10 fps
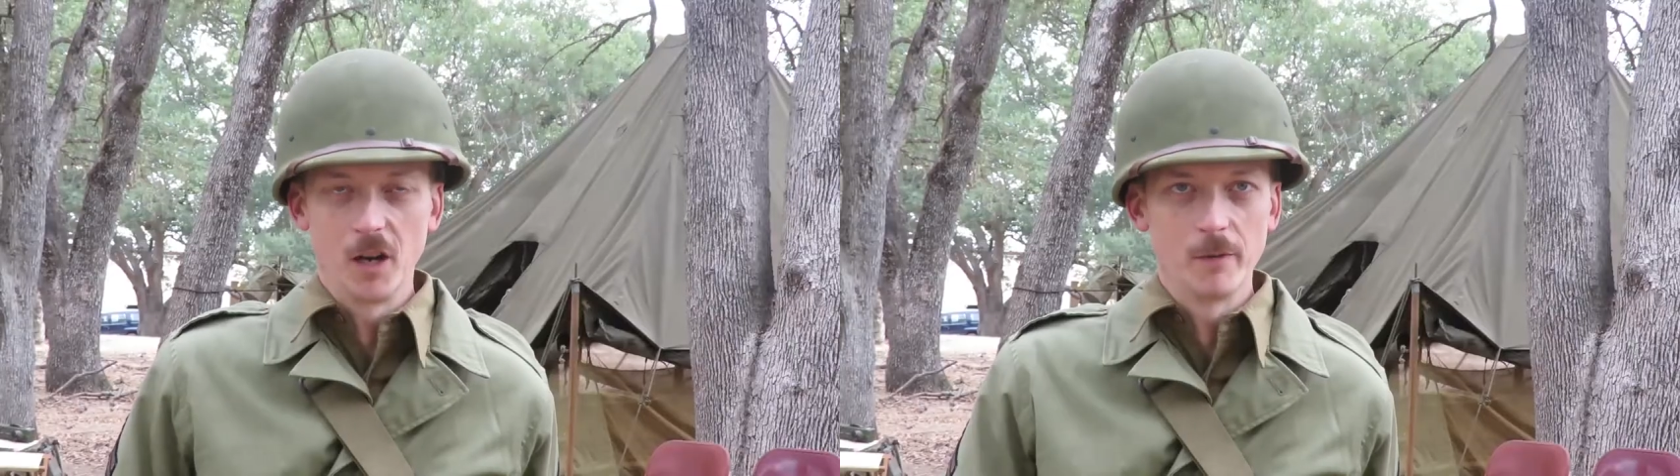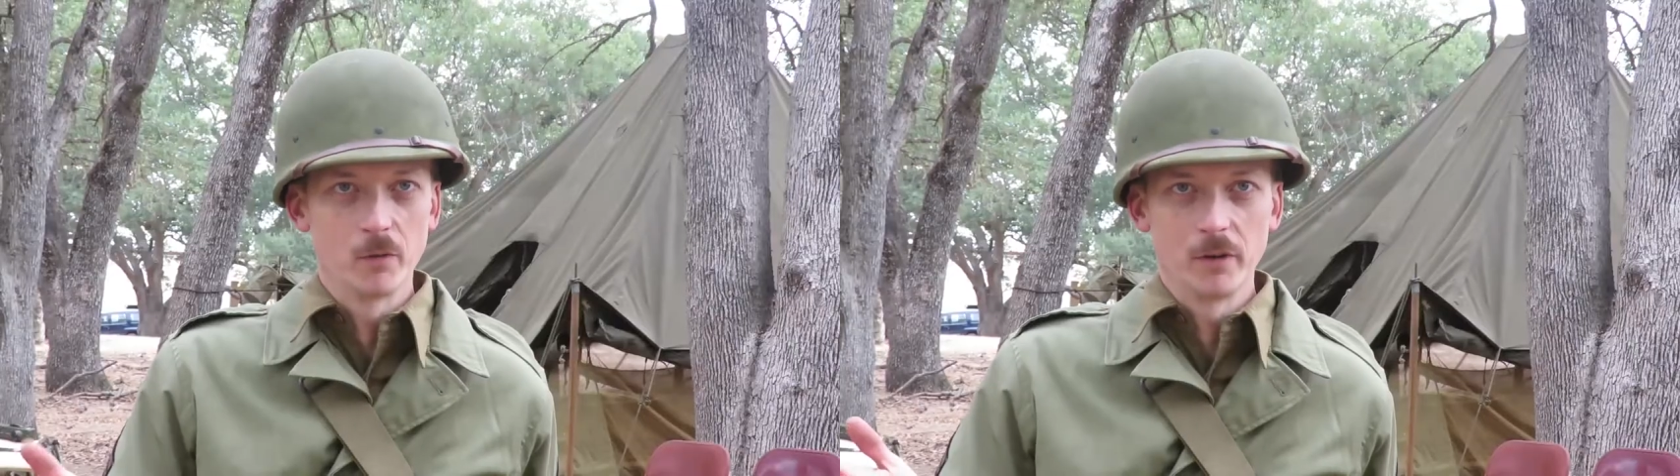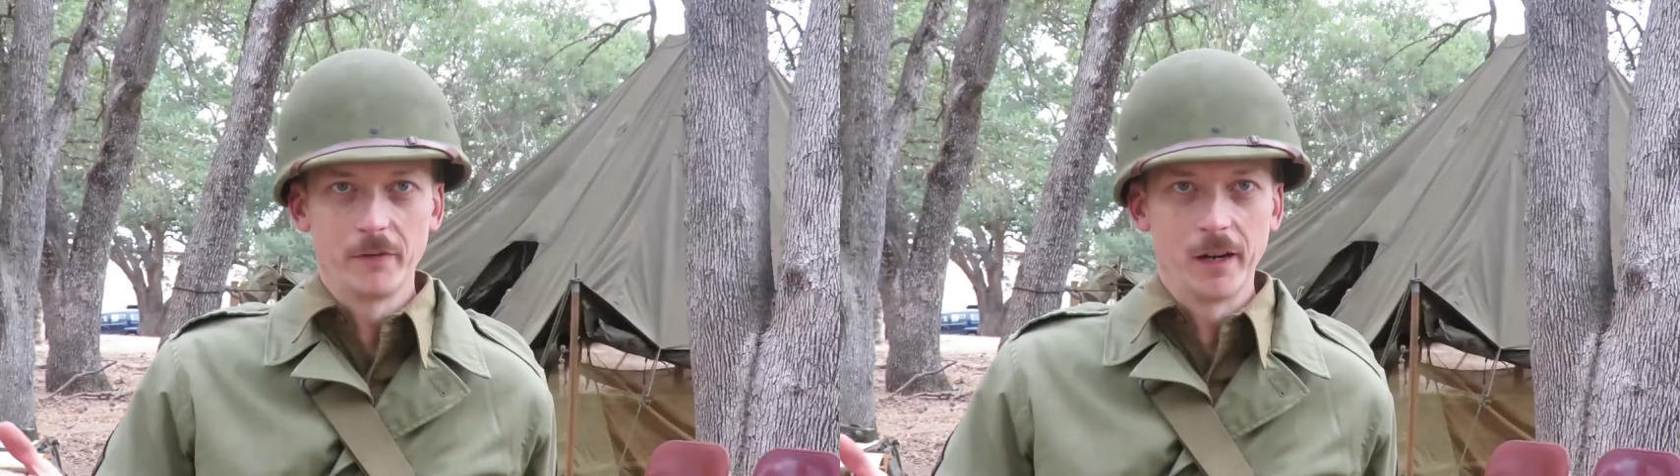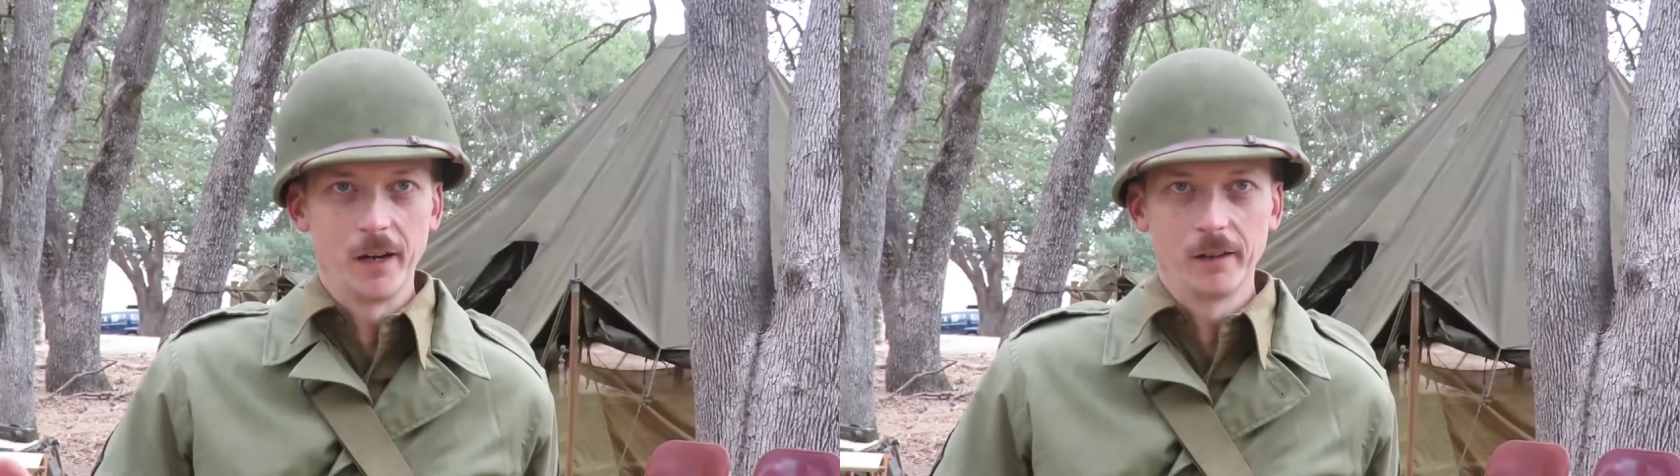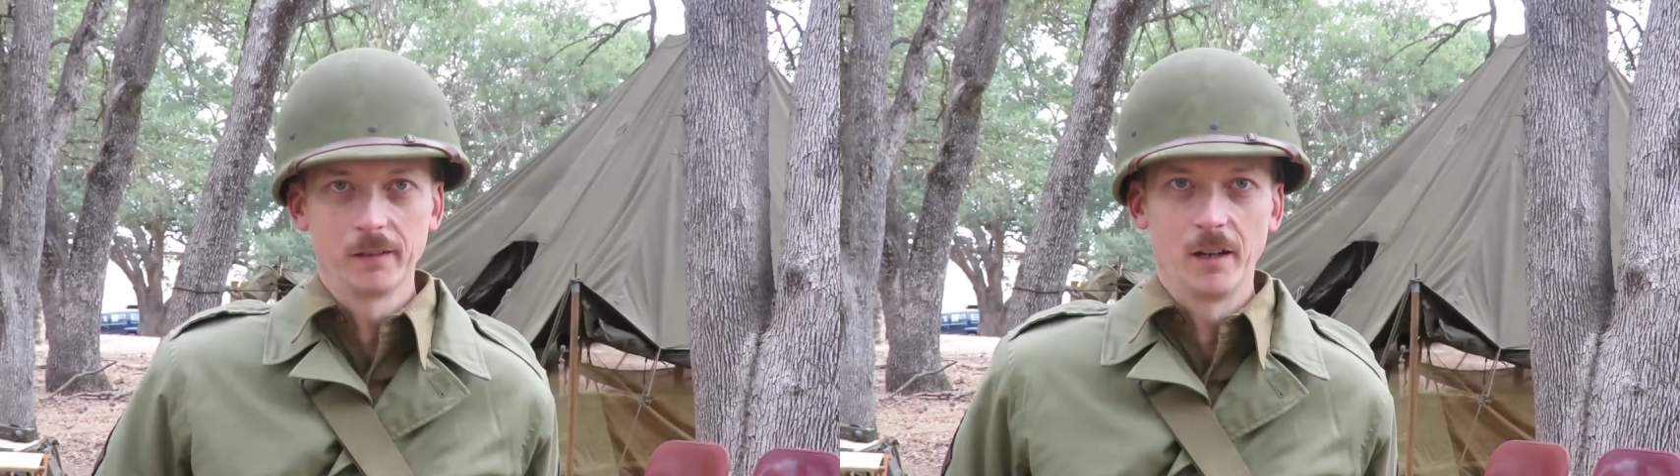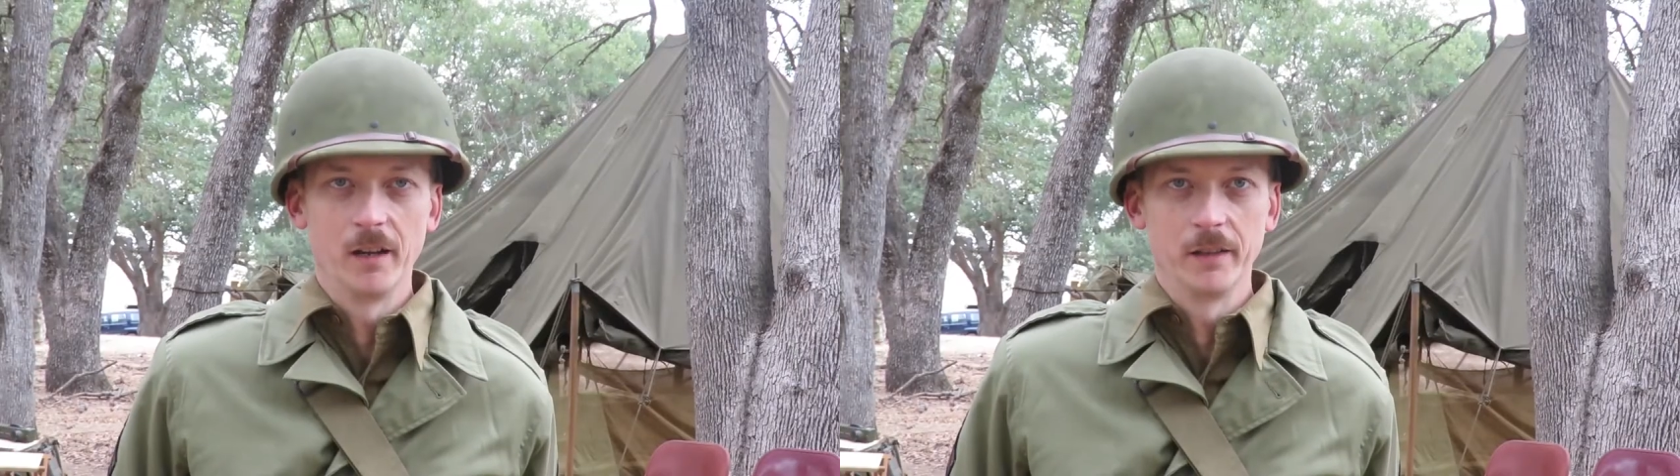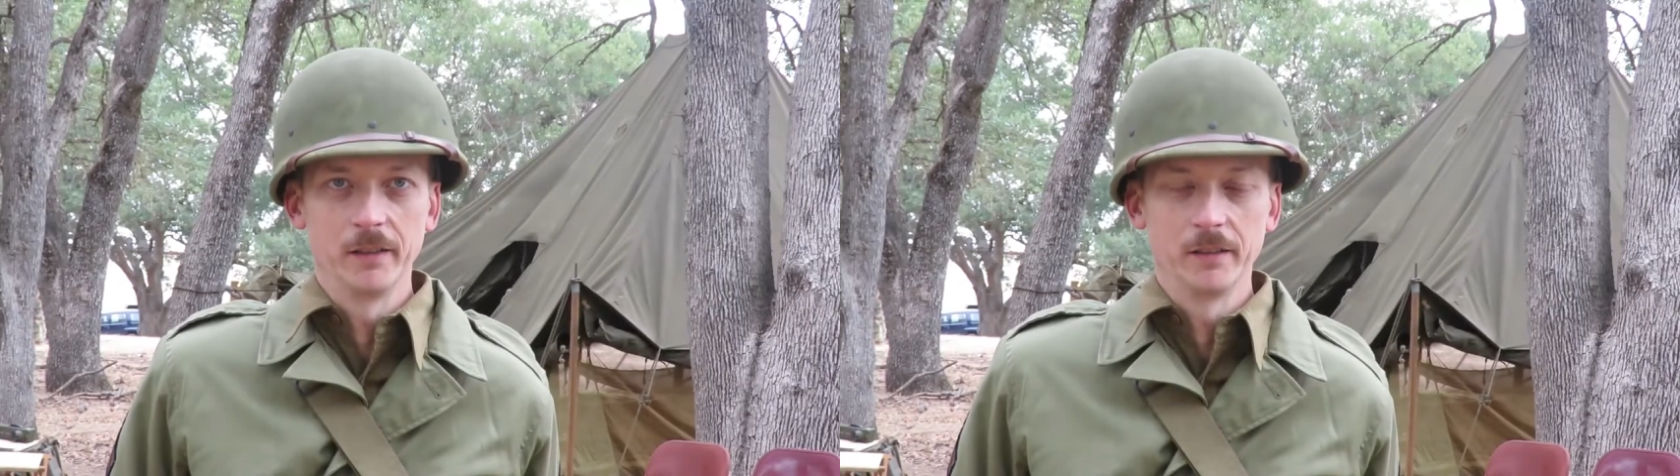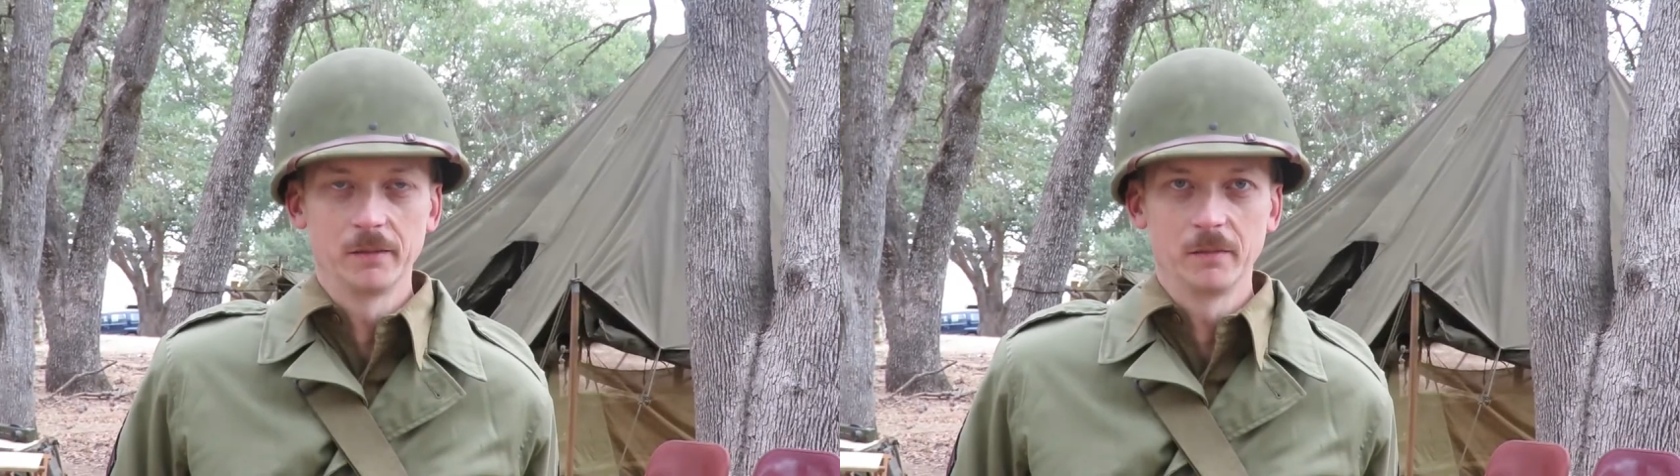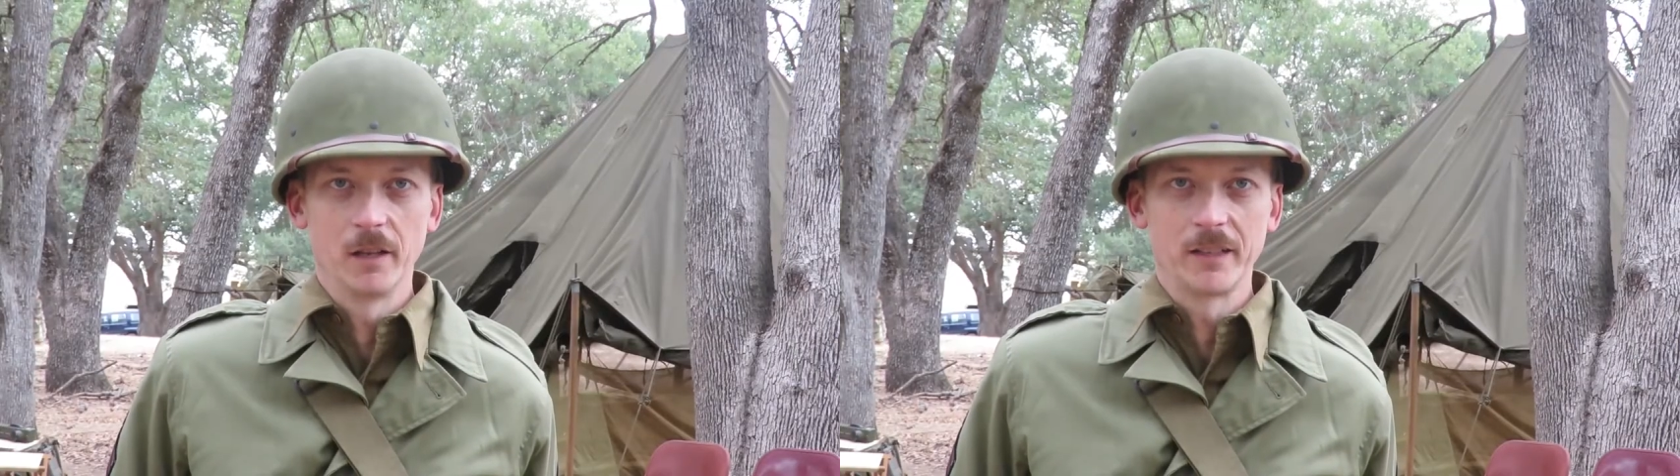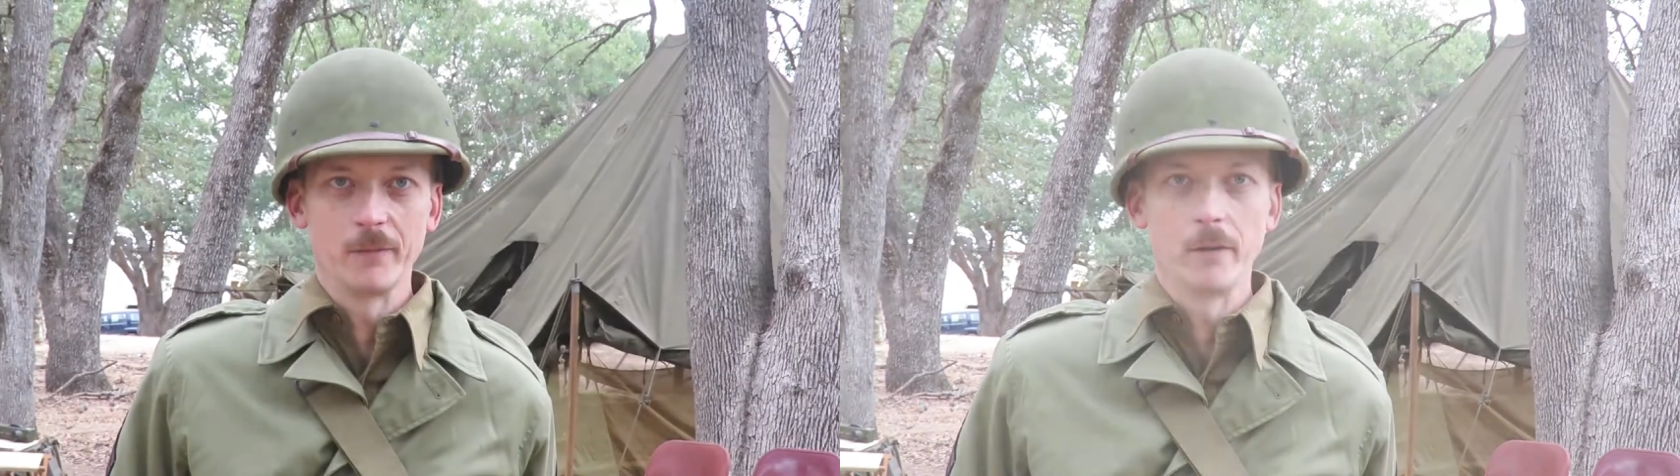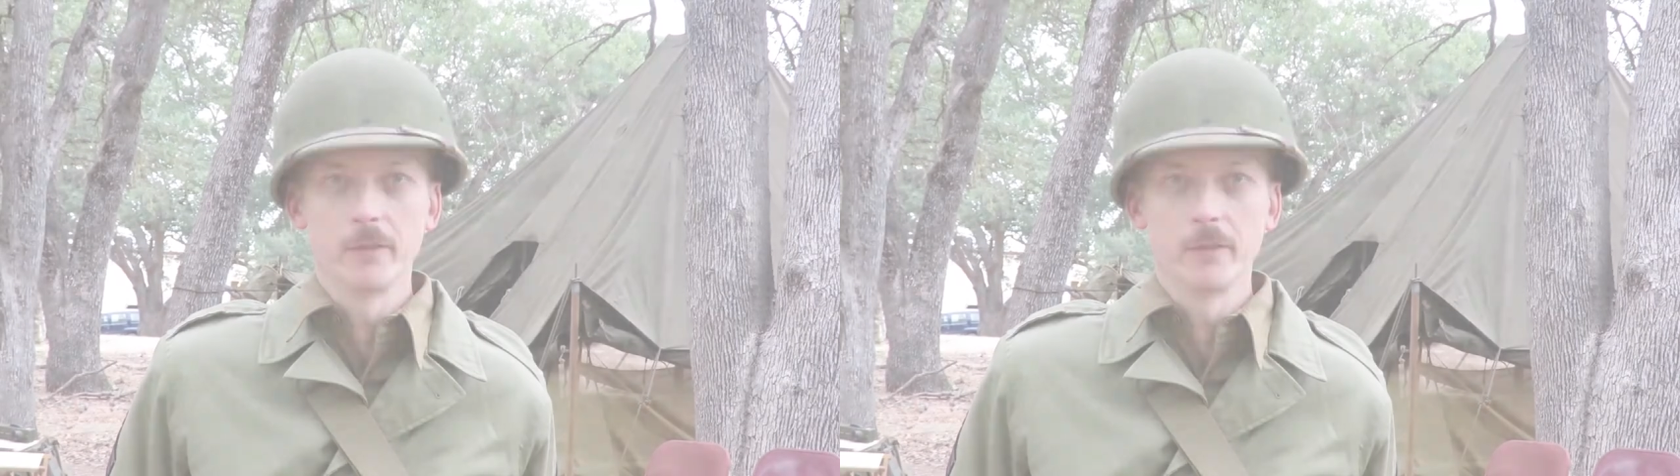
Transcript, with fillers: armored warfare on, on Camp